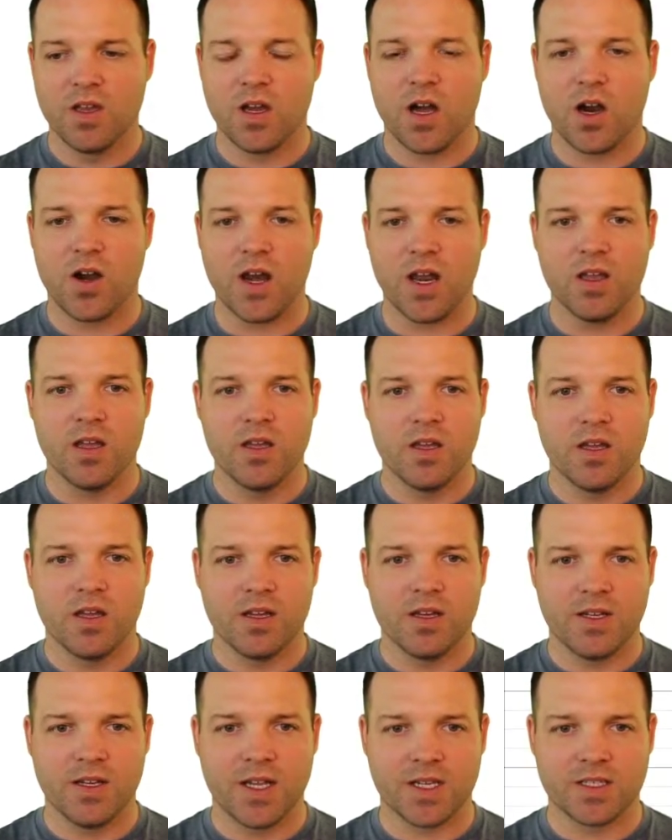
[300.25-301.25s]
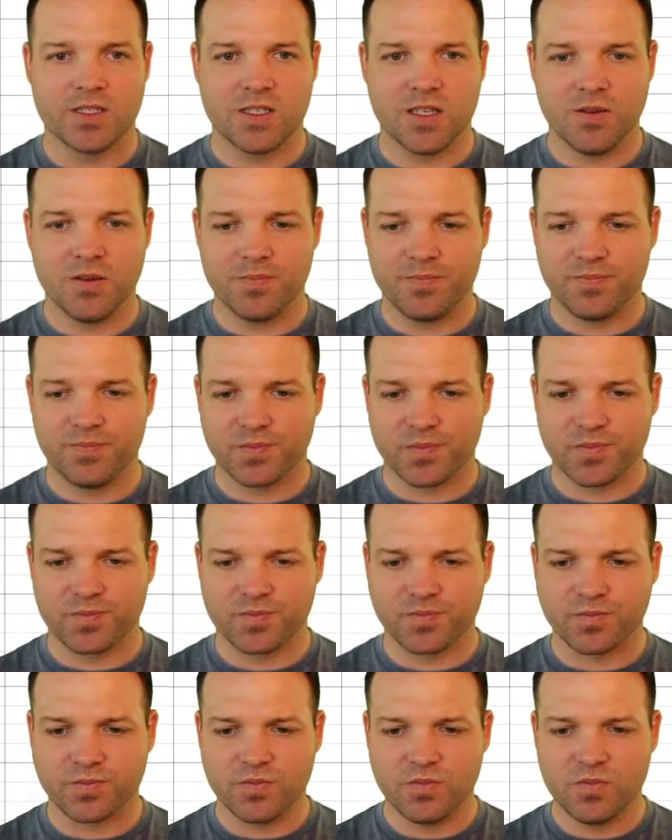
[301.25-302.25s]
All right. next up,
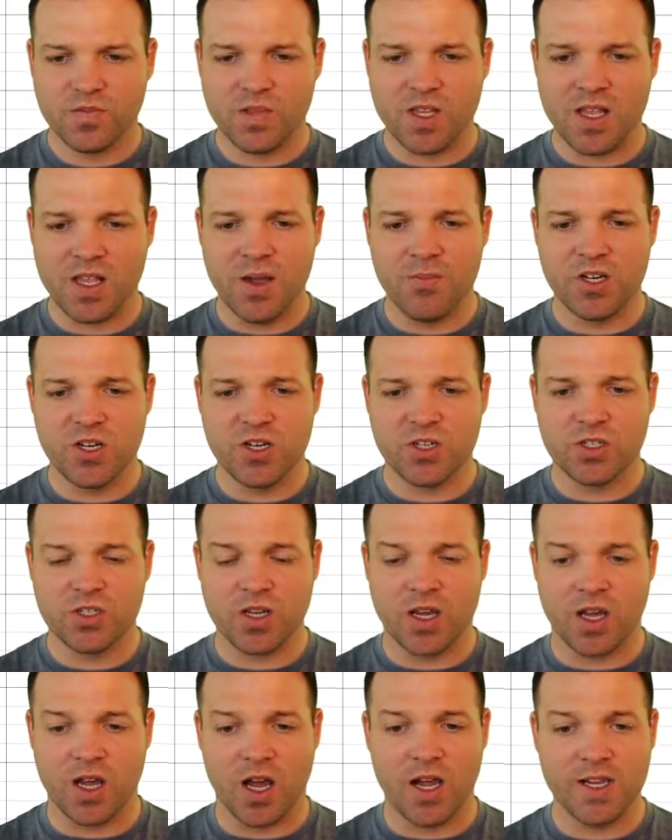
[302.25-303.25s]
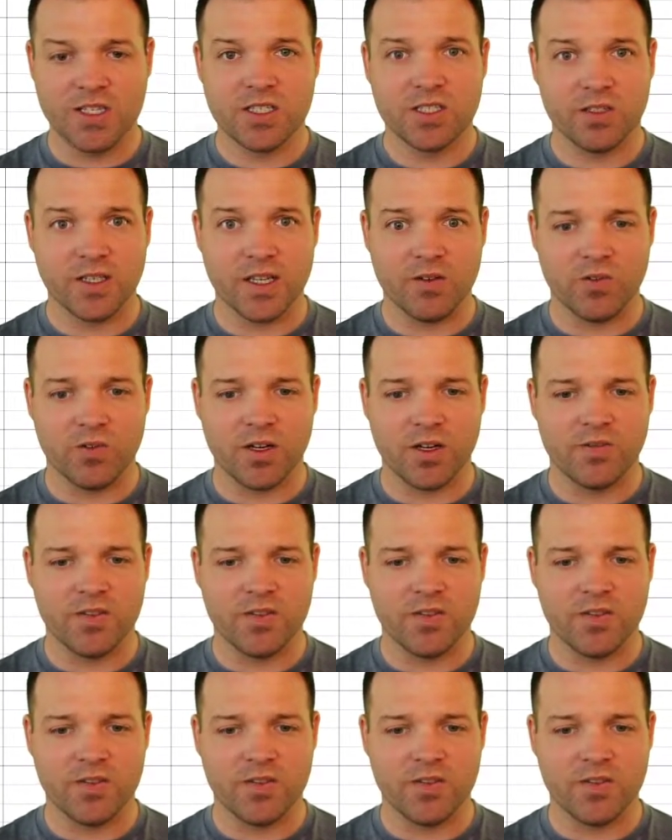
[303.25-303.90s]
I'm going to isolate one of